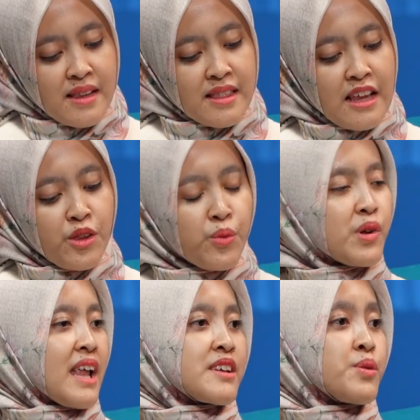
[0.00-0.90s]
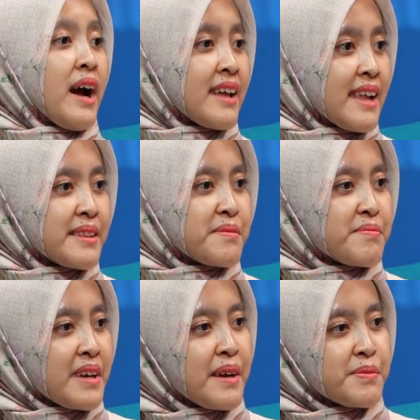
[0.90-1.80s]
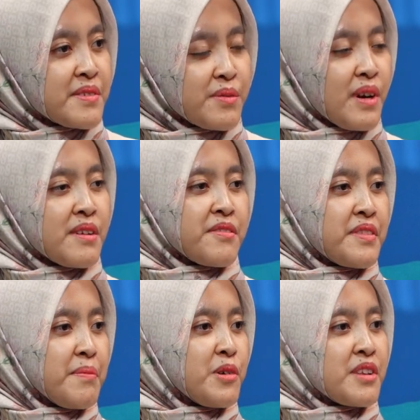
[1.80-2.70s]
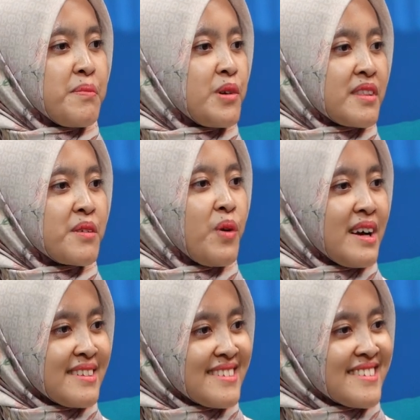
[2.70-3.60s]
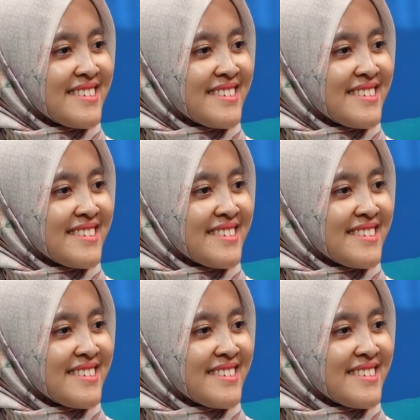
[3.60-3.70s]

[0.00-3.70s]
that you would like to highlight, perhaps one of the most important one?